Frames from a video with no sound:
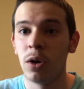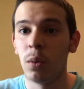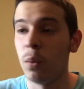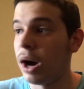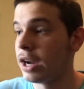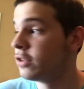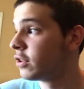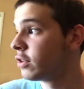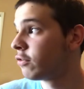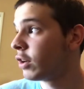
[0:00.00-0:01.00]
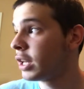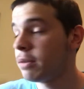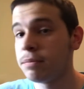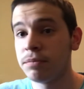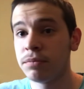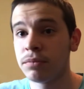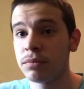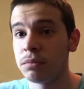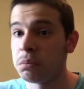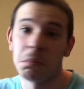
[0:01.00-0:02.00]
Why is this funny?
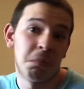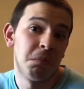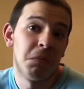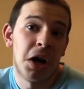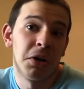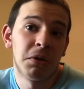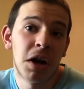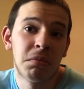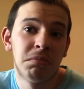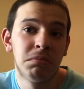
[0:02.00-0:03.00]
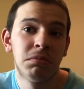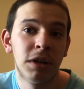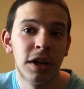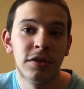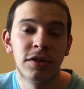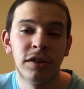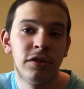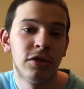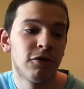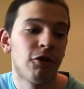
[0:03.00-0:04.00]
I don't know. It's
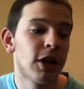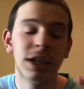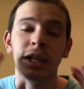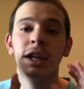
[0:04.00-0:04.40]
just funny.